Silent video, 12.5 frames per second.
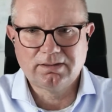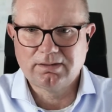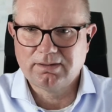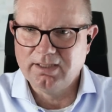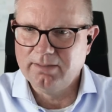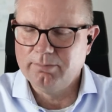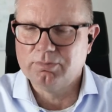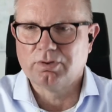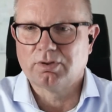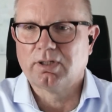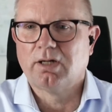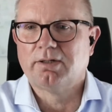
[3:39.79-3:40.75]
KIEM,
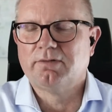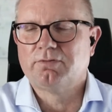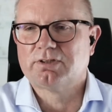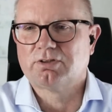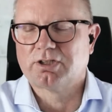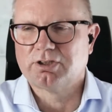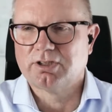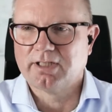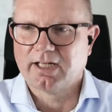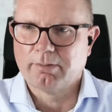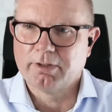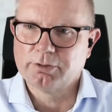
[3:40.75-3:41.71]
so cloud infrastructure
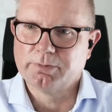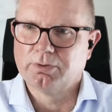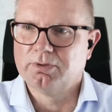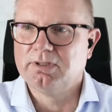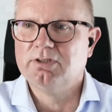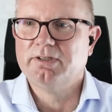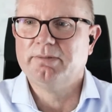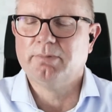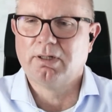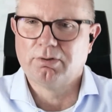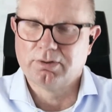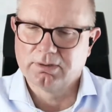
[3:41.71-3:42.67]
entitlement management, or DRIM,
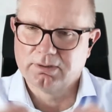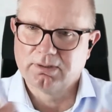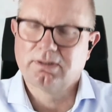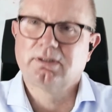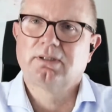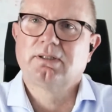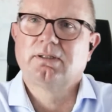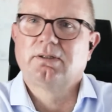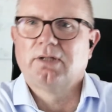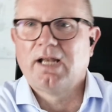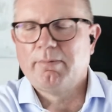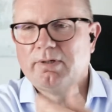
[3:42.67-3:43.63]
or
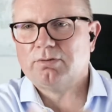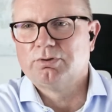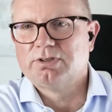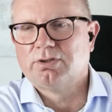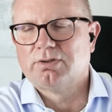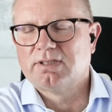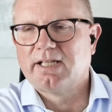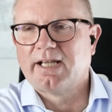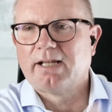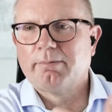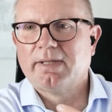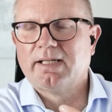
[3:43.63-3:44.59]
dynamic resource
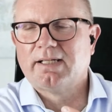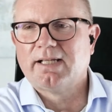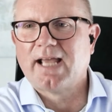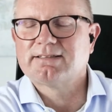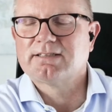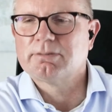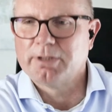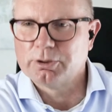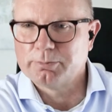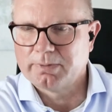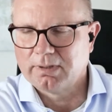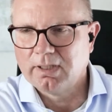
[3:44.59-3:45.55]
entitlement and access
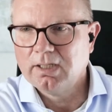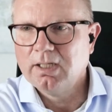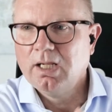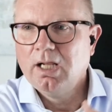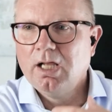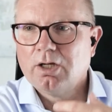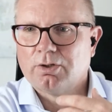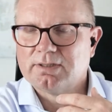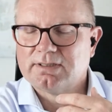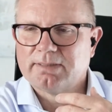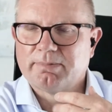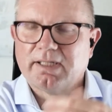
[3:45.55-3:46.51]
management
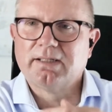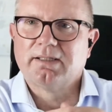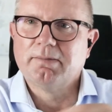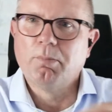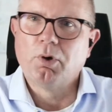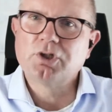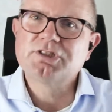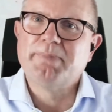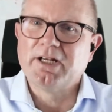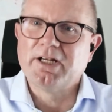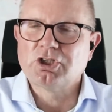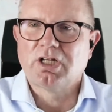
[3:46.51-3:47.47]
concept, and the more
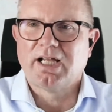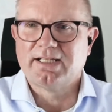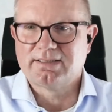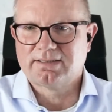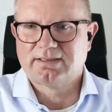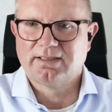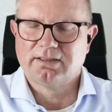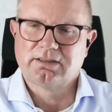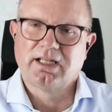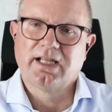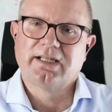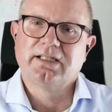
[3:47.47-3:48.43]
specialized
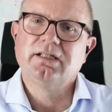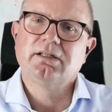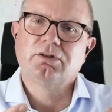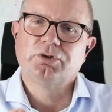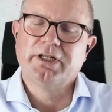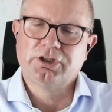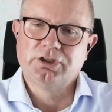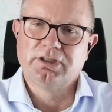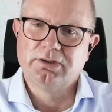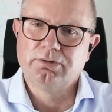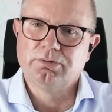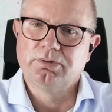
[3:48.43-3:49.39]
things like
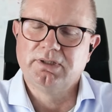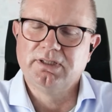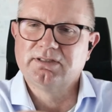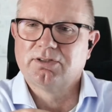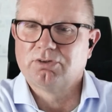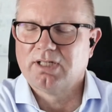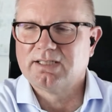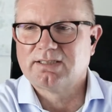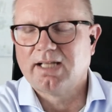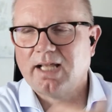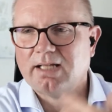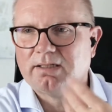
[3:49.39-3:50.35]
integration into
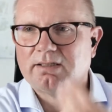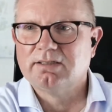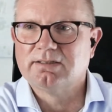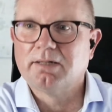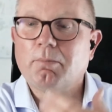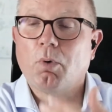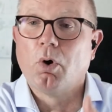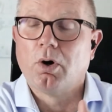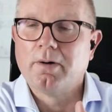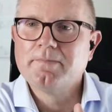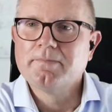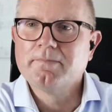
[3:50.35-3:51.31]
decentralized identities and
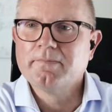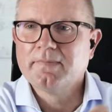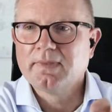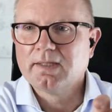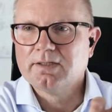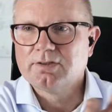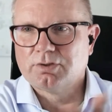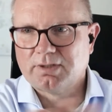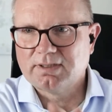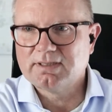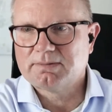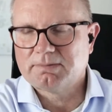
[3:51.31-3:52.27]
more. So
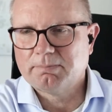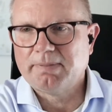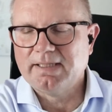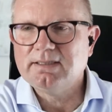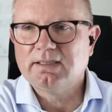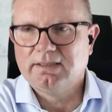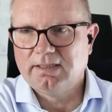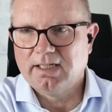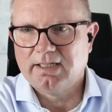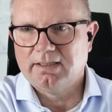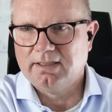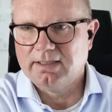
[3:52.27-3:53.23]
this is basically the
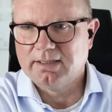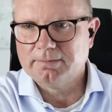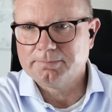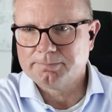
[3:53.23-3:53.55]
idea.